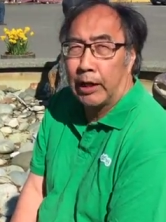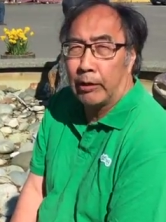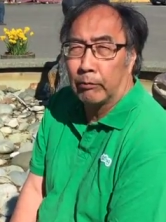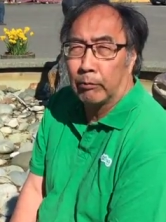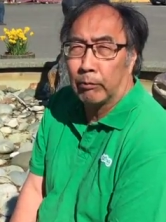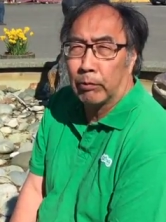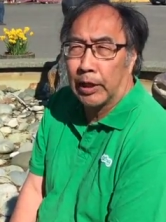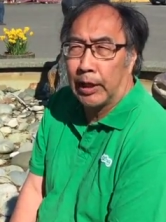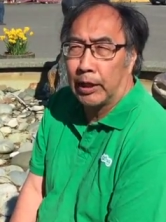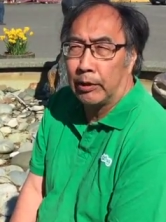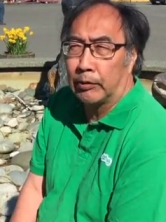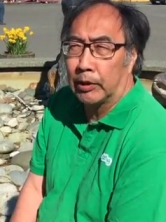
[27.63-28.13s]
playing,
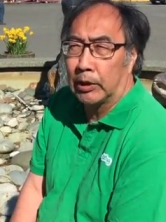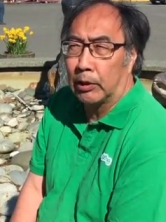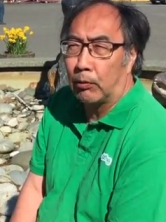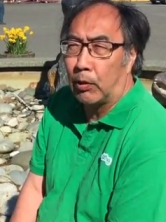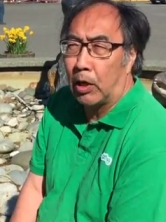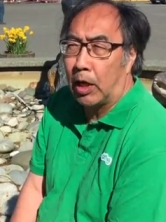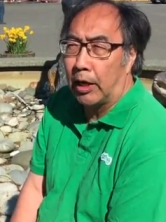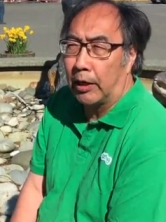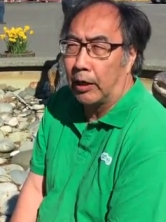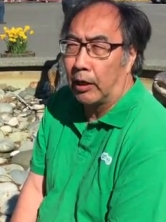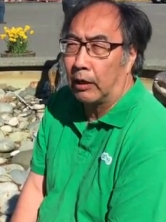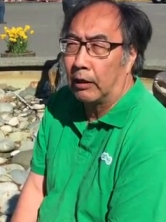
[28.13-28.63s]
playing with the
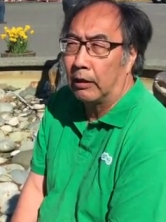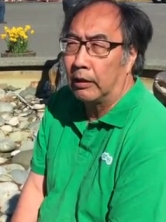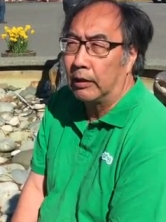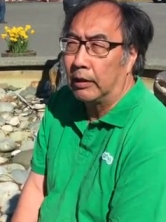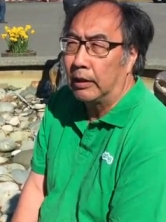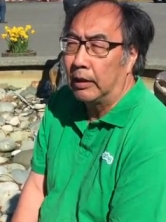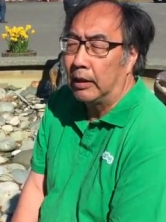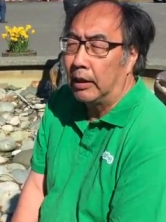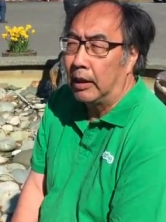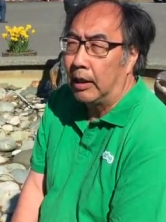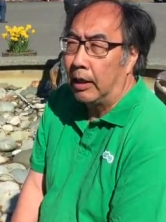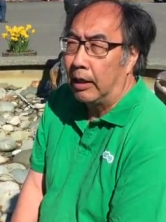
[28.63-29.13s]
water.
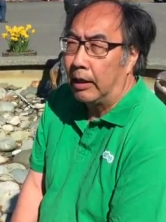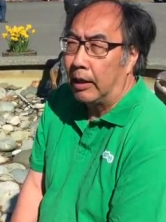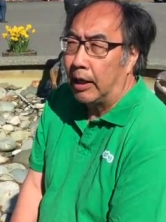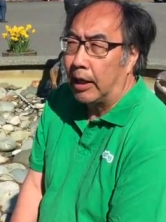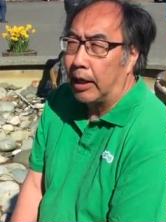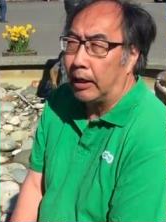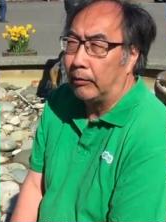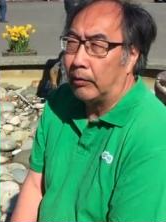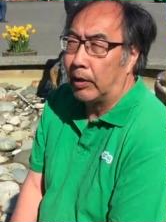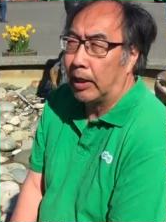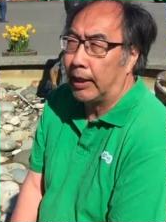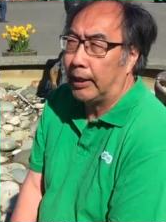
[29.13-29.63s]

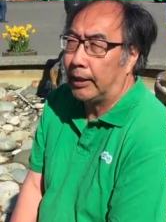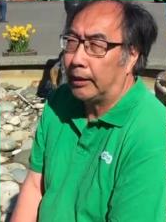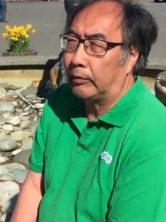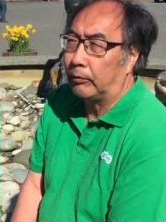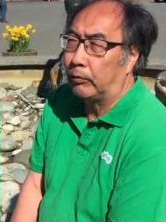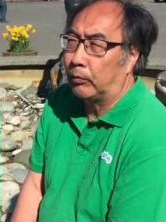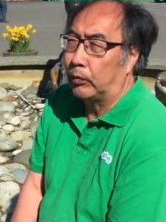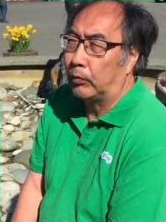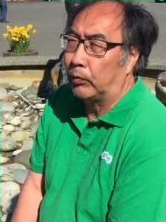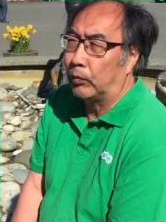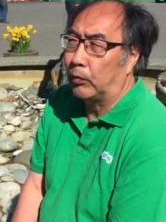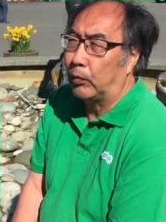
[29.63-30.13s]
And what I
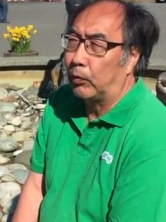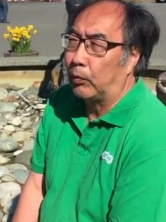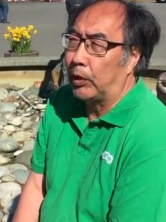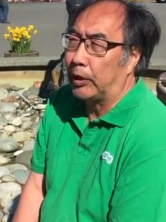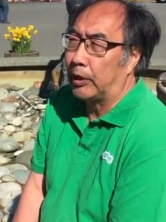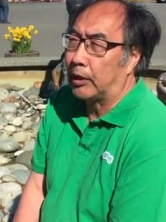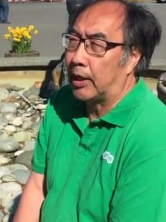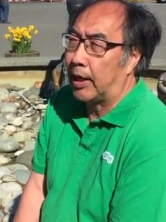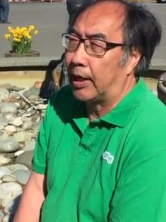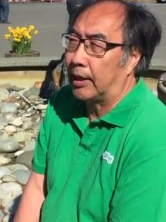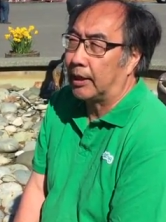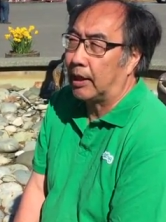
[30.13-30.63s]

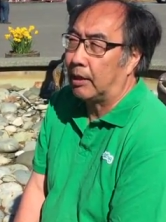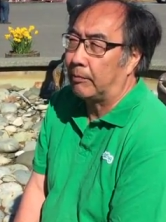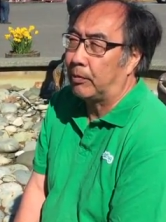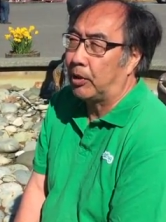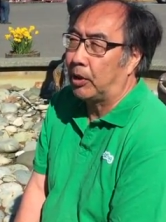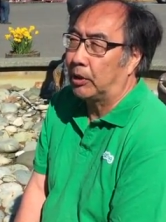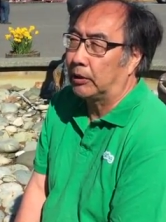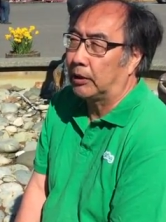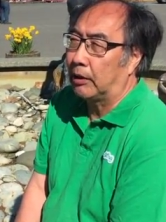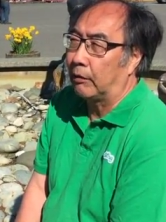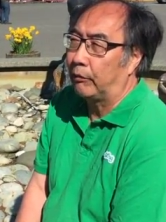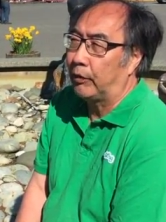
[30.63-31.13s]
we talked
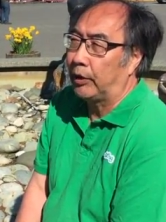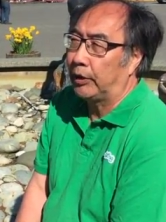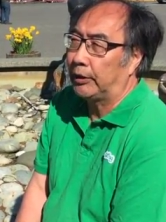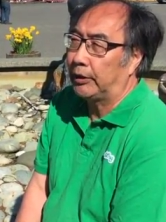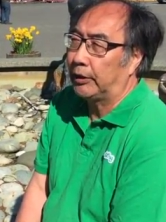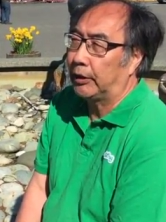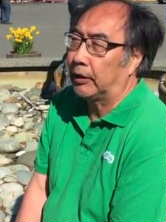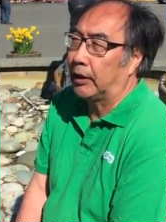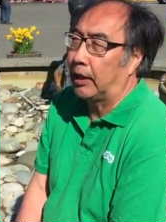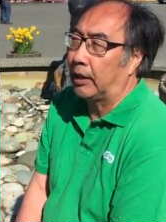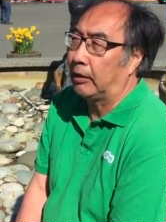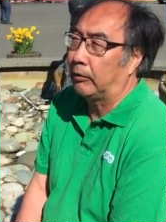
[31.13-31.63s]
about the
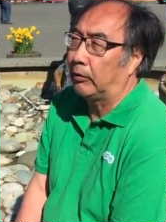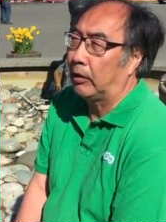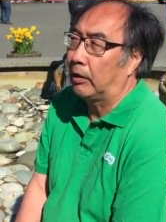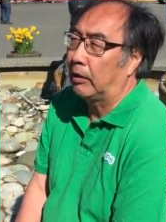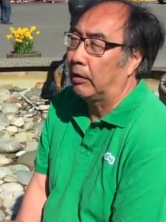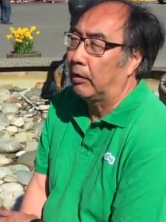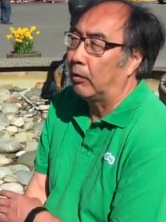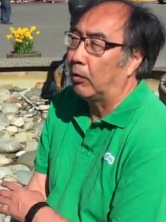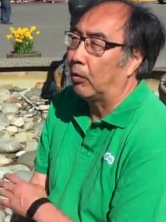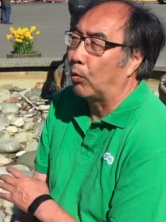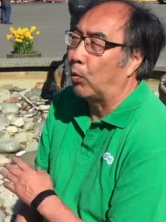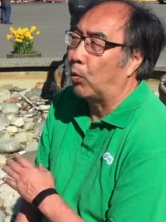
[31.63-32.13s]
fish here, and
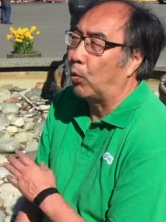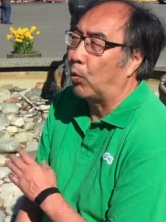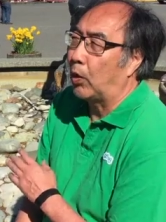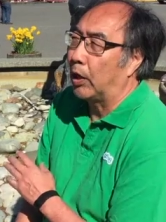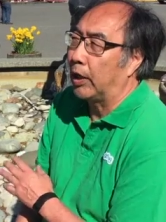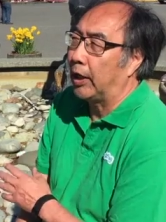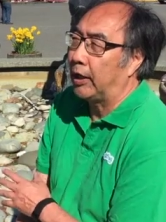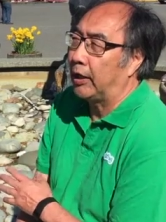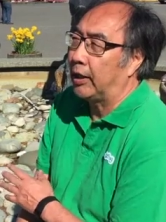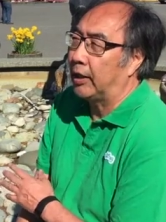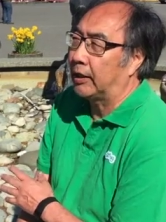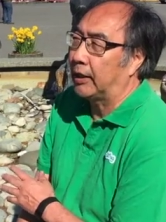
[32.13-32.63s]

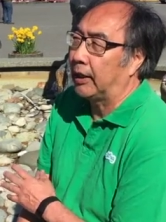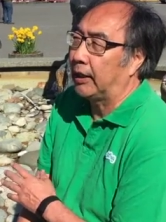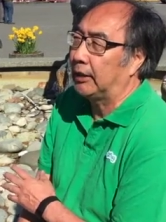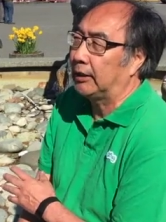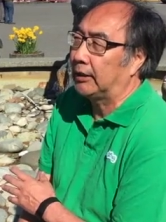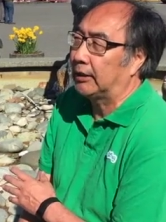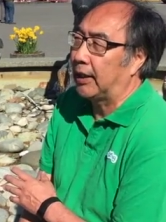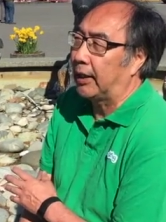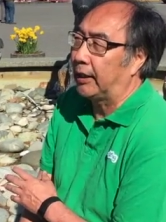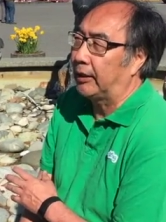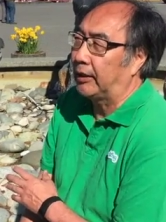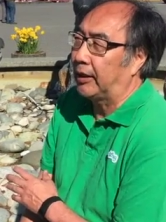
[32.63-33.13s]
one of the
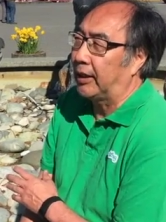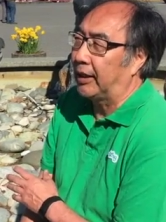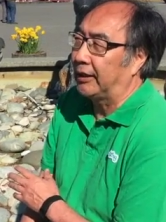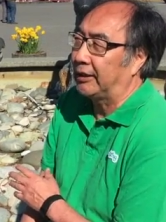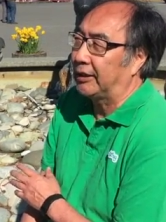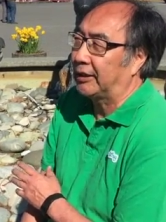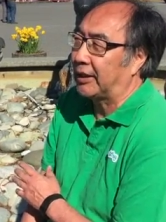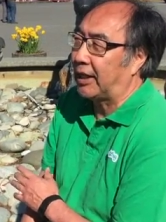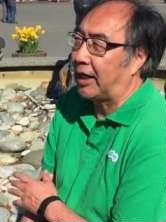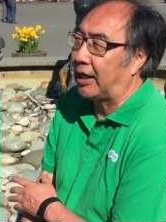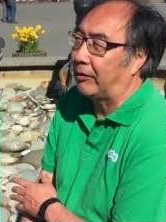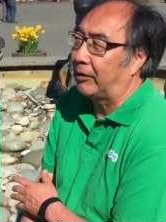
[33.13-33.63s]
things that I
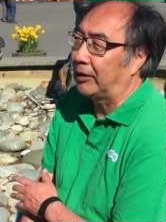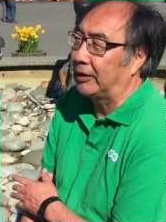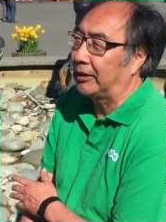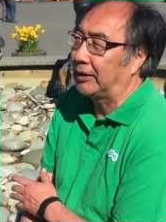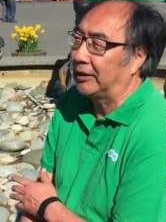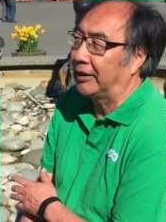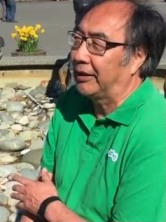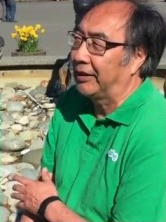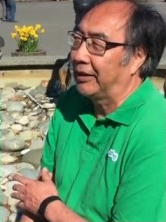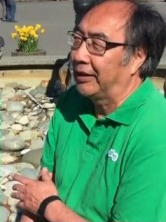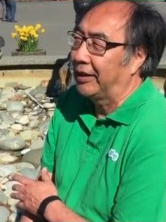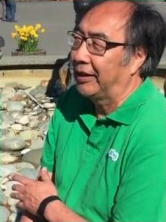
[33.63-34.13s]
saw
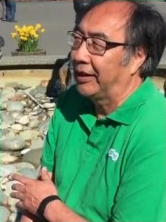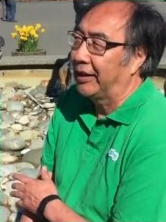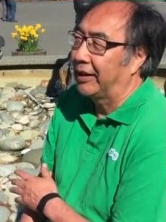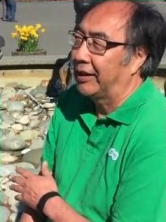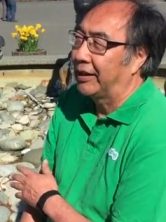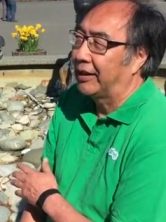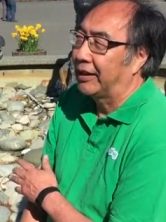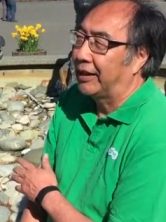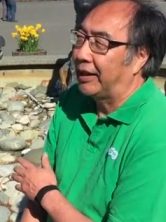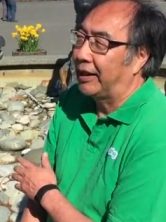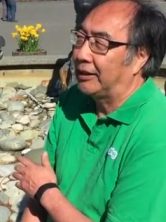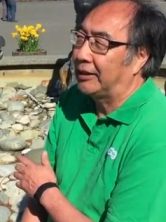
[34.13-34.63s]
was,
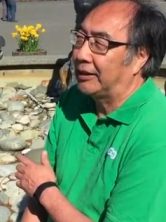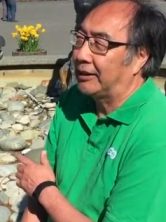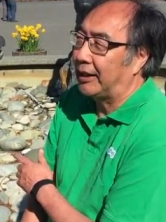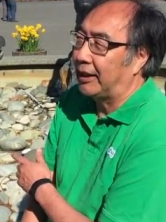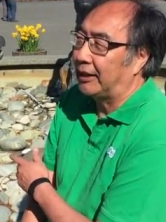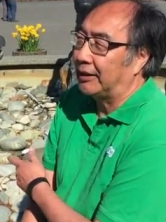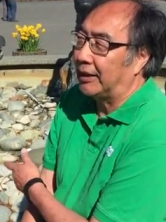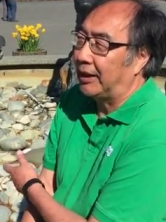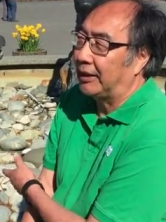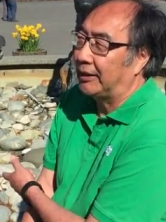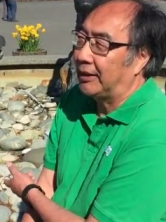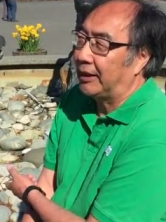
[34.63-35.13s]
I
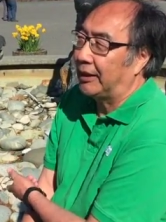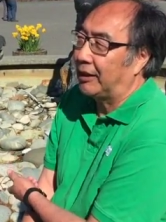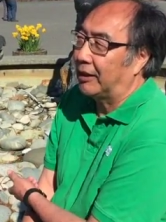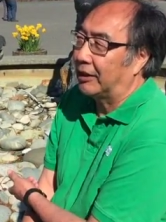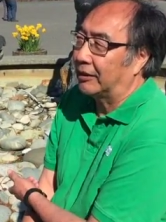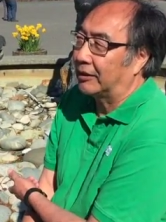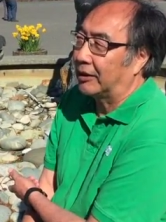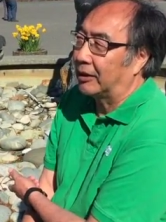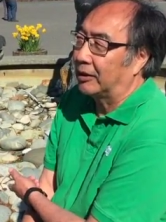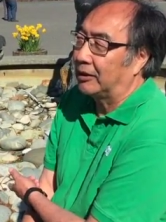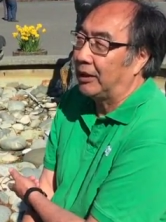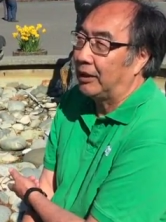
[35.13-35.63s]
said, I said,
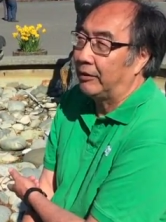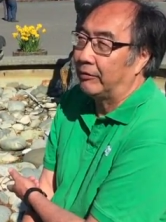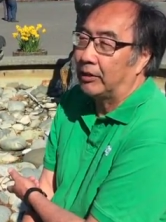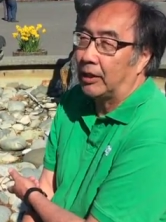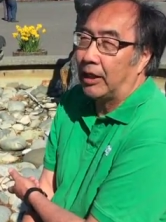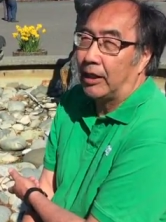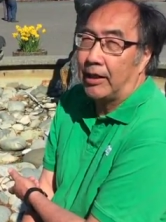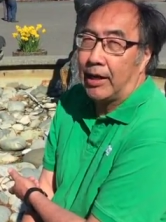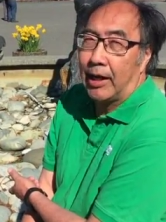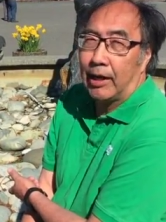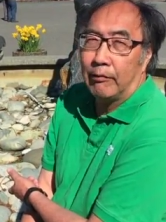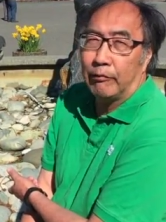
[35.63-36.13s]
look, there's
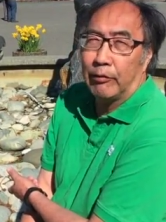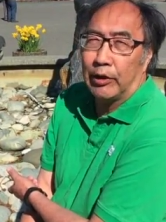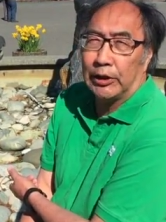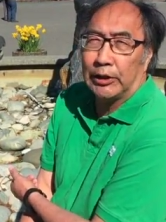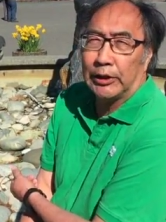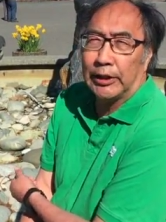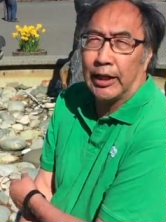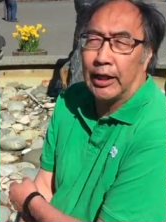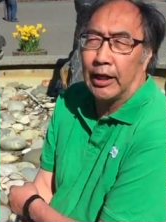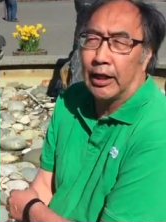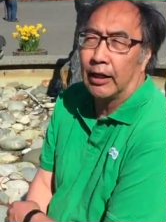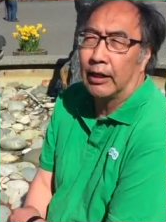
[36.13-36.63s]
even a dead
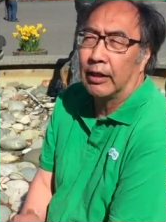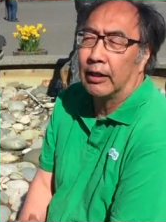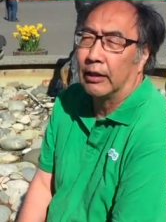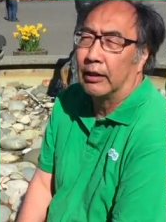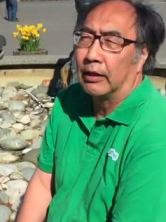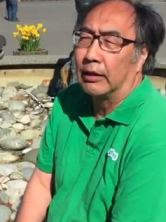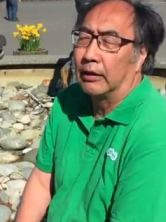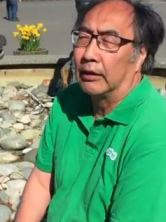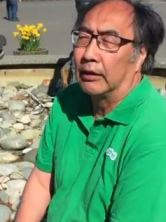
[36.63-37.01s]
fish there.